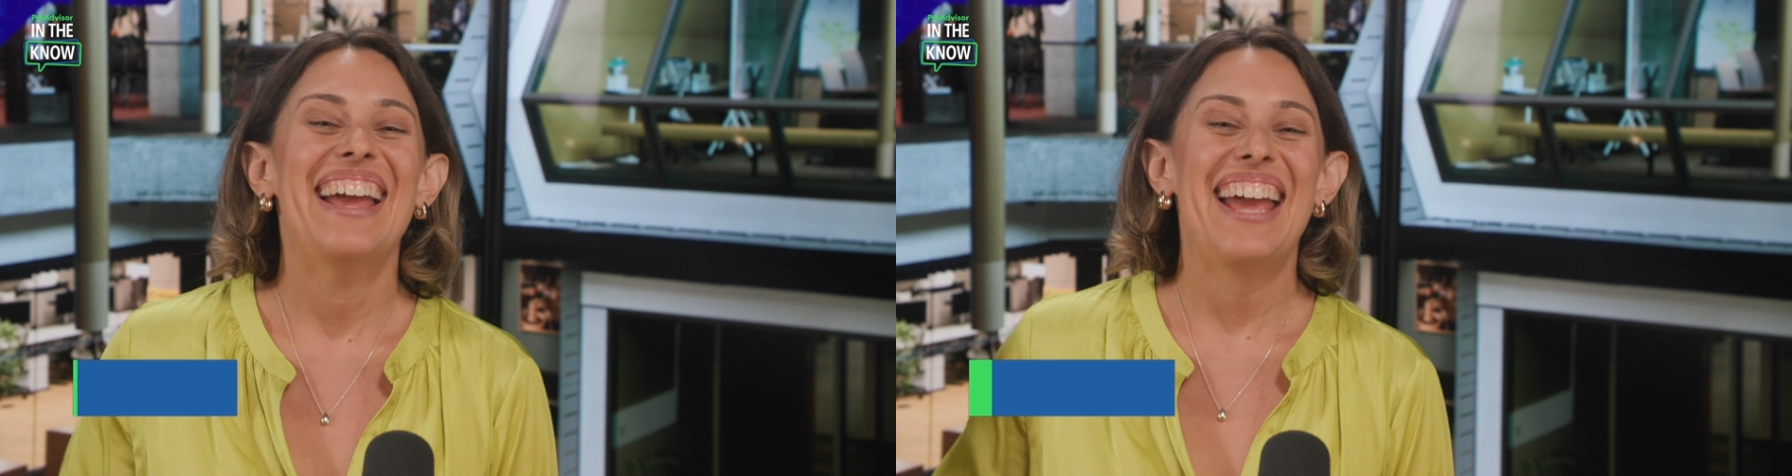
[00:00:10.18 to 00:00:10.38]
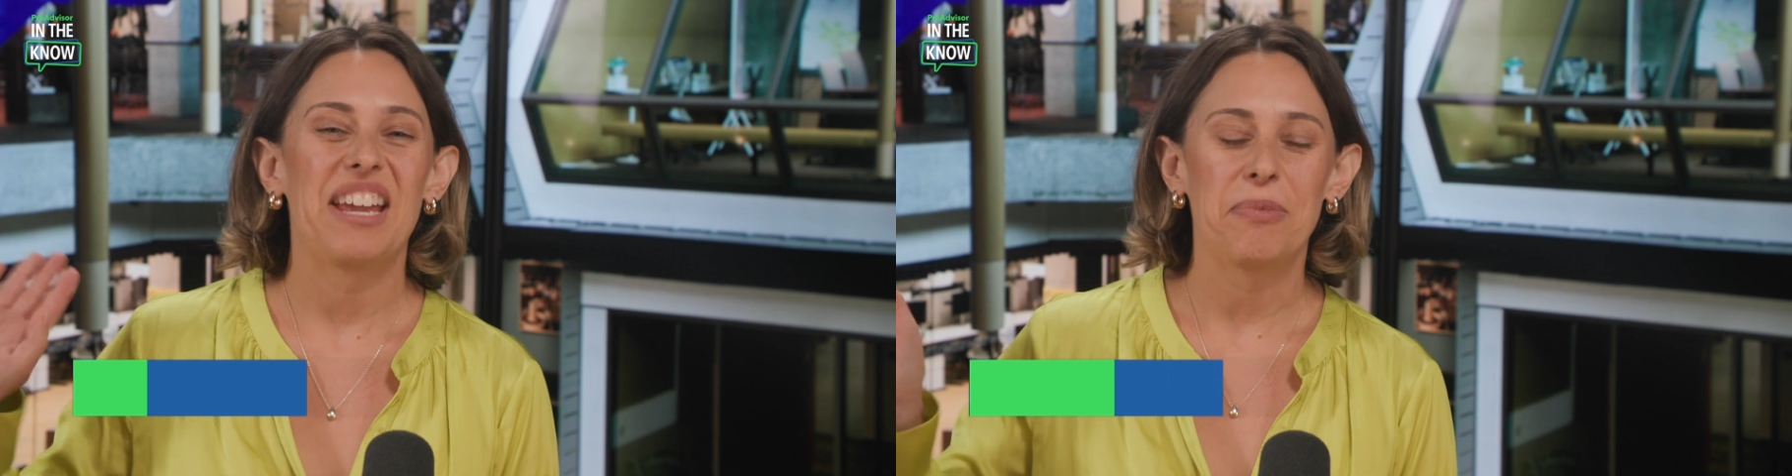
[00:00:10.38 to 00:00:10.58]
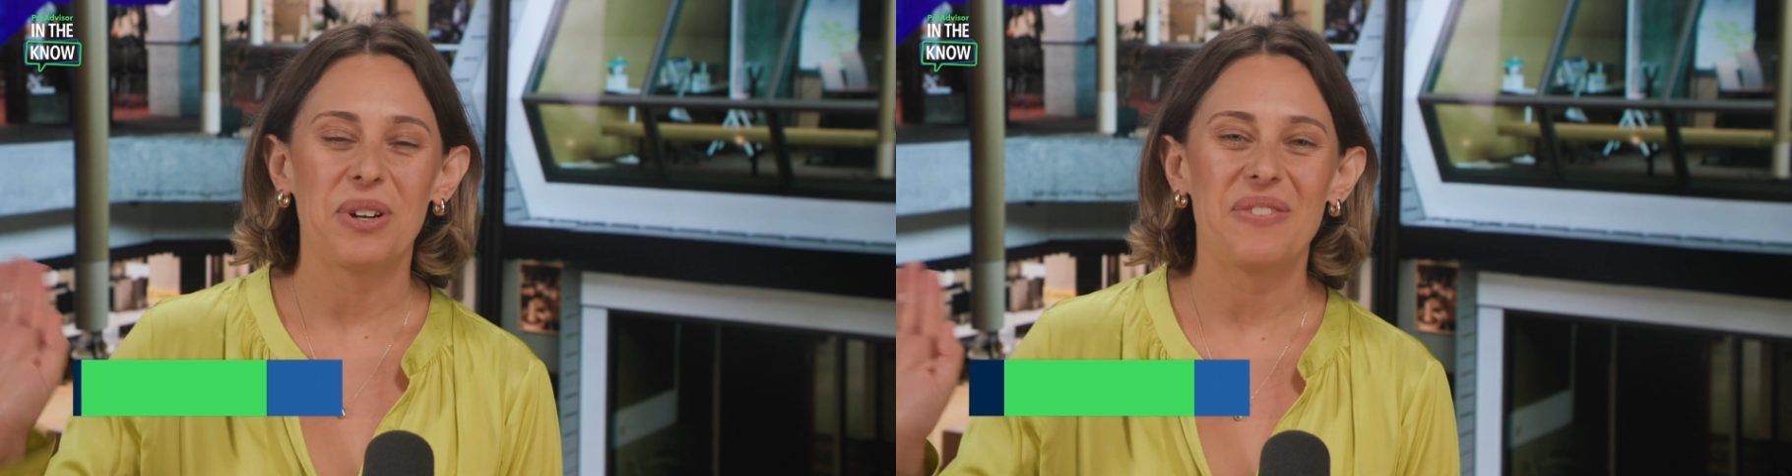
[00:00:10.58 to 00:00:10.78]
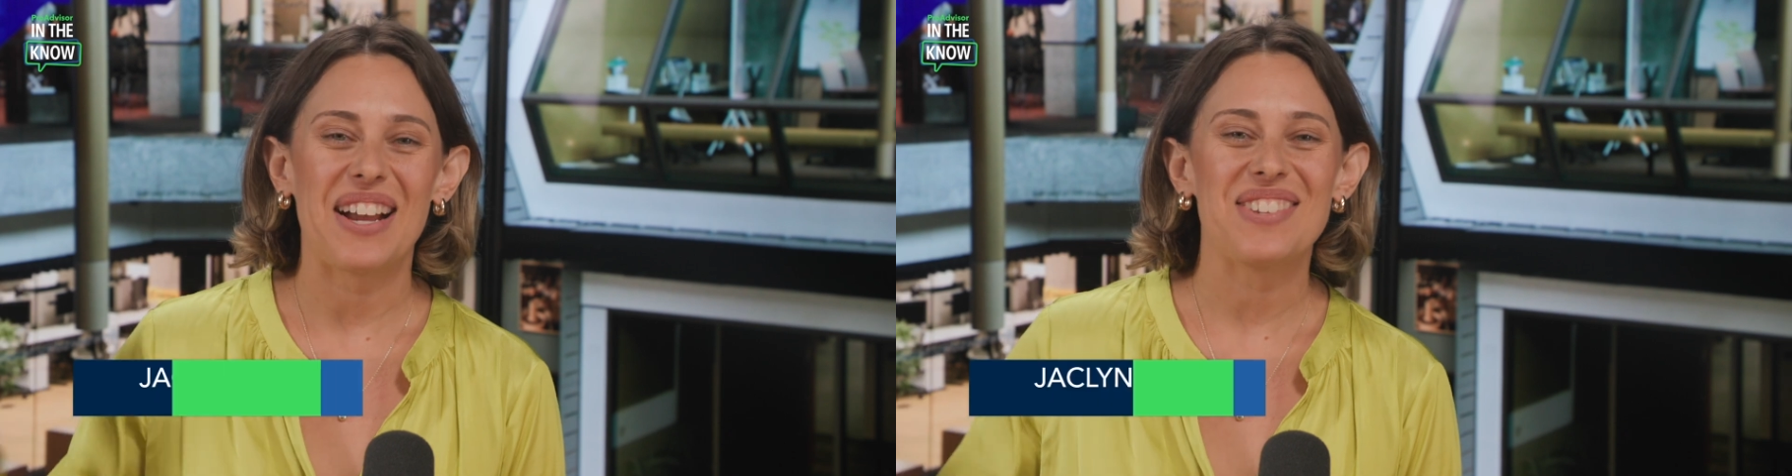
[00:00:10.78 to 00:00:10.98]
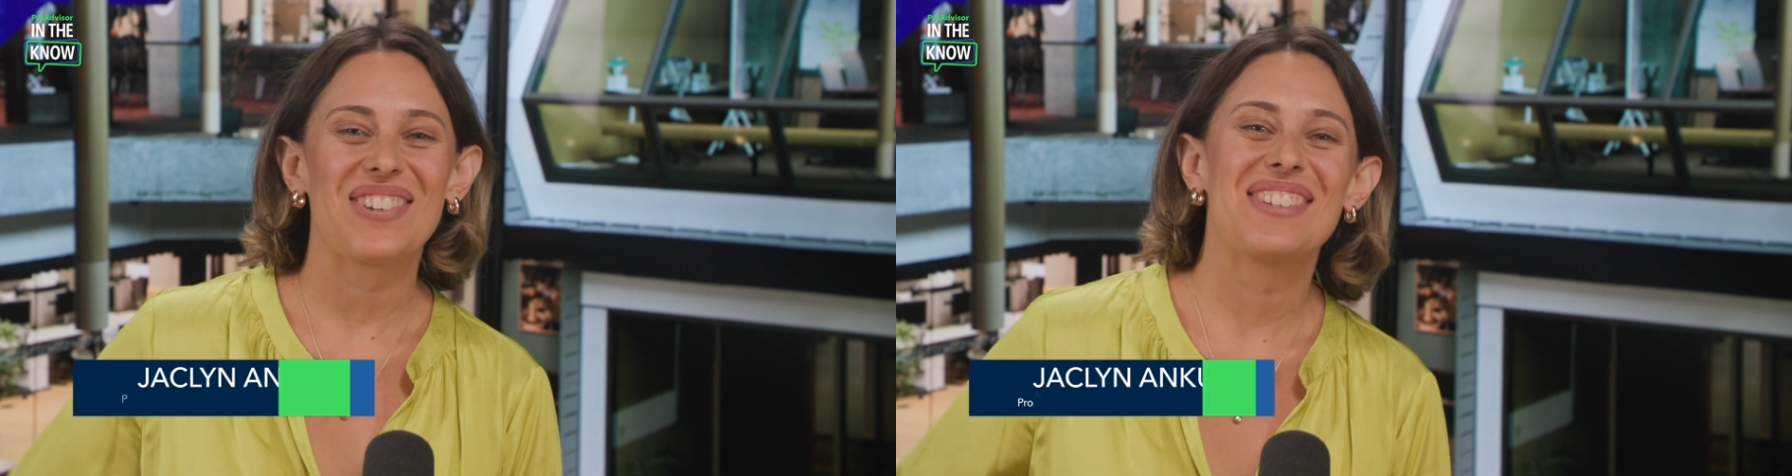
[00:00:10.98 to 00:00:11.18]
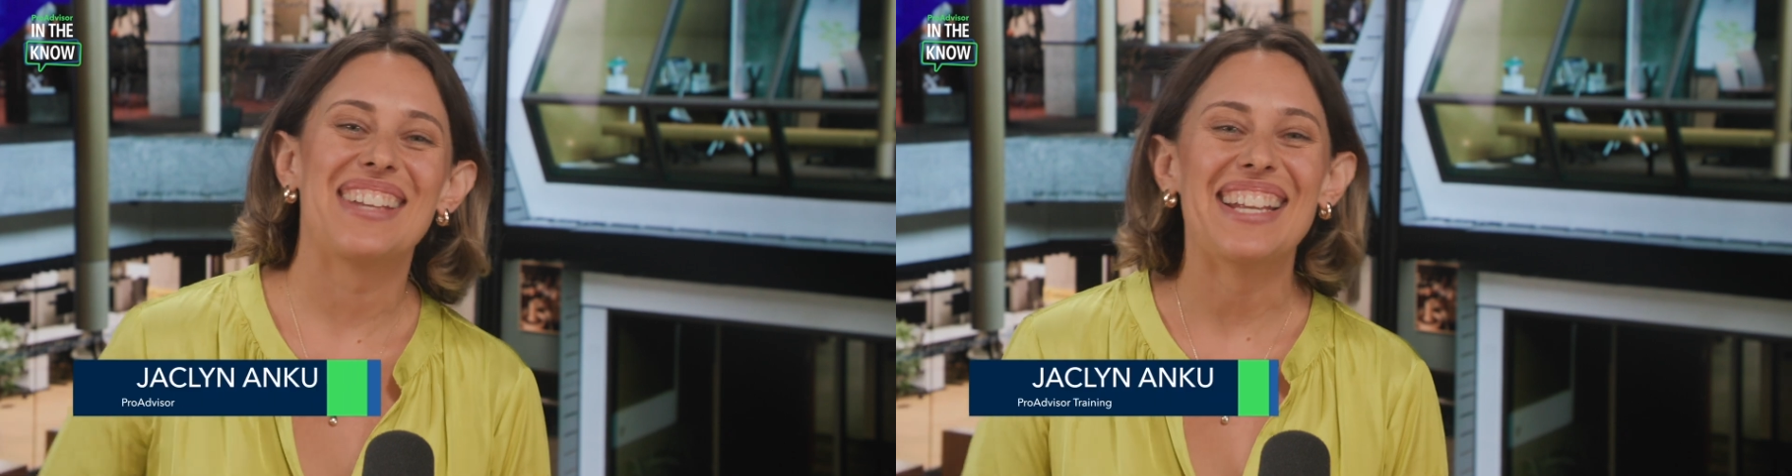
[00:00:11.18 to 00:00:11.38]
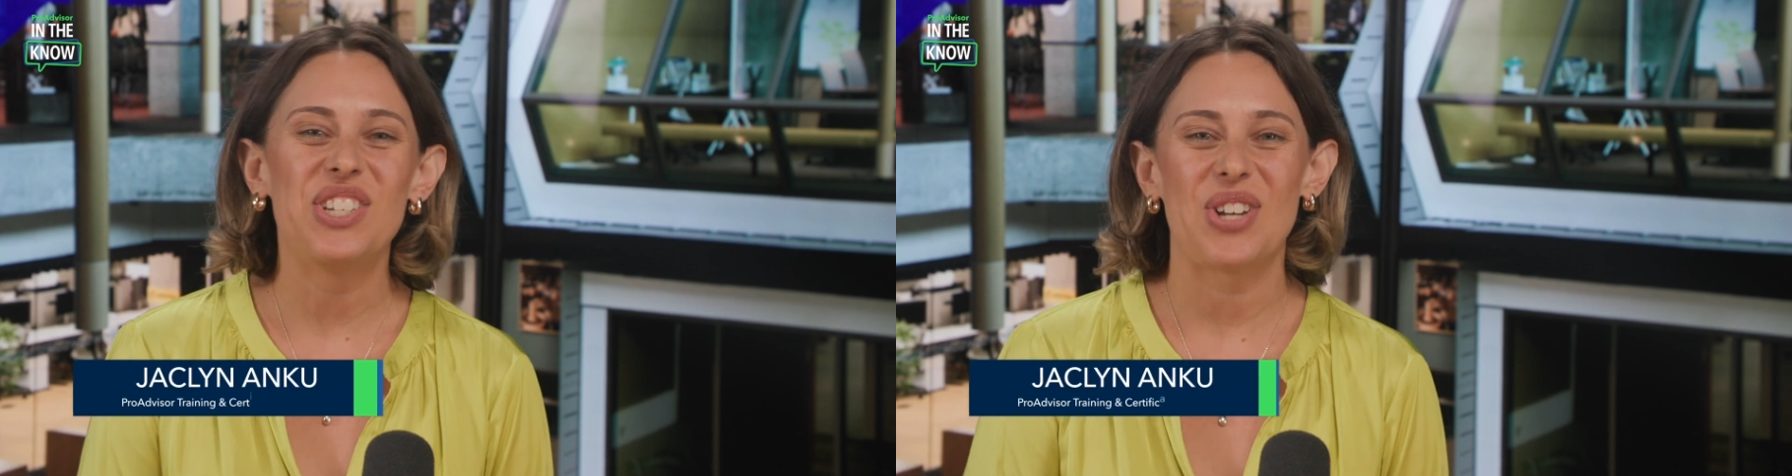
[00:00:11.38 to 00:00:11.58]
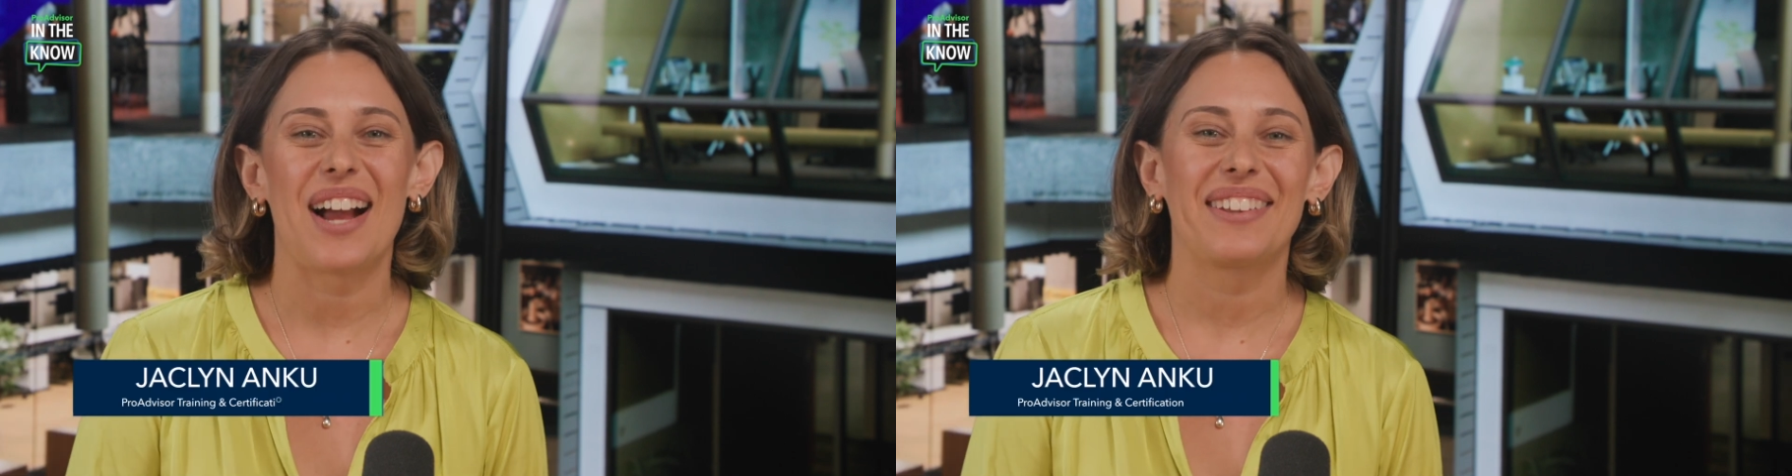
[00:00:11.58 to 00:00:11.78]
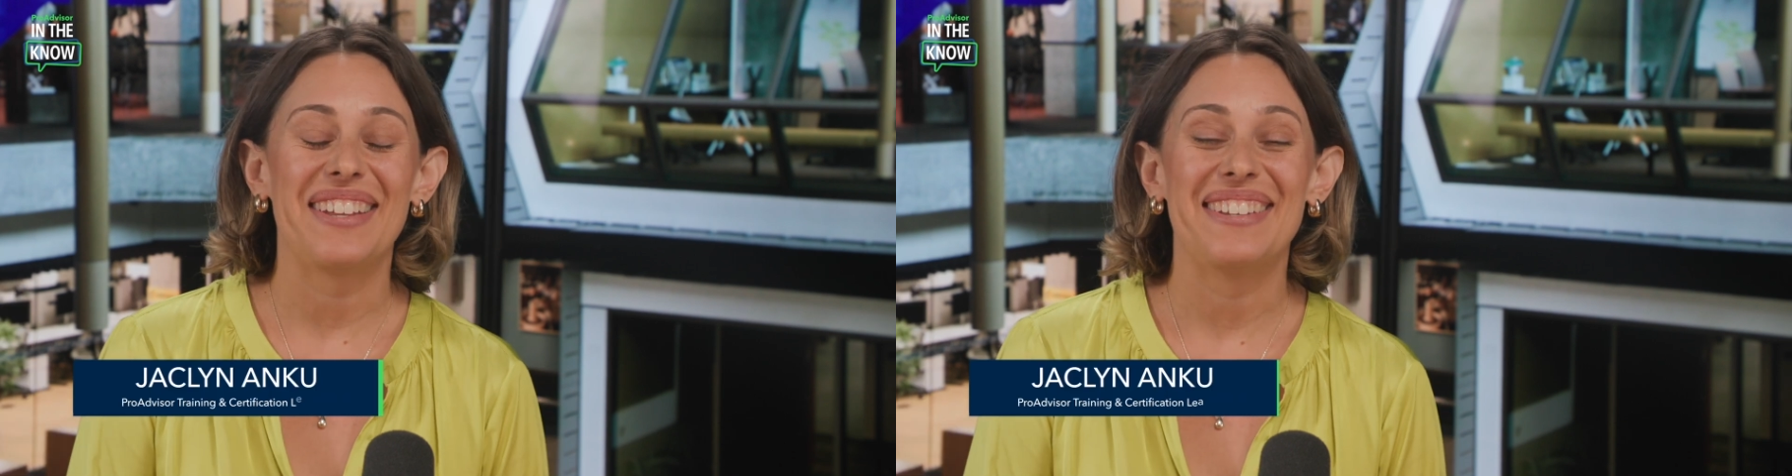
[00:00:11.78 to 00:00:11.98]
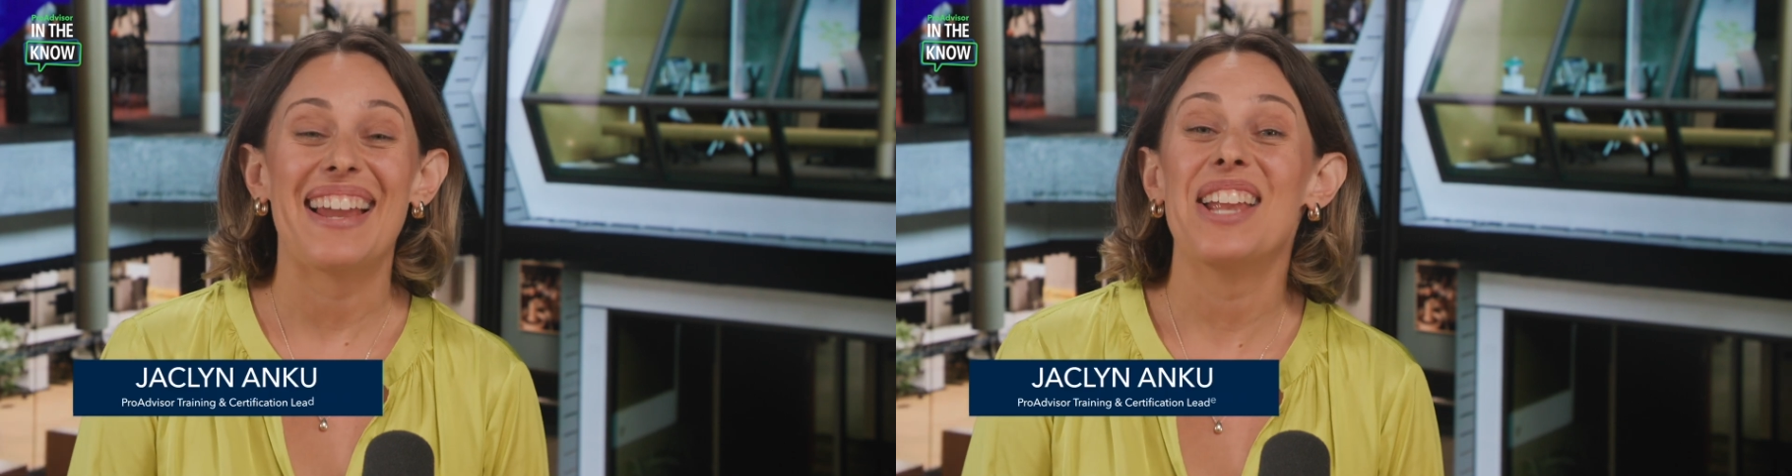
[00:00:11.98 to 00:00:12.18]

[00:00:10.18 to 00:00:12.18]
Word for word: Hey, ProAdvisors, it's Jacqueline,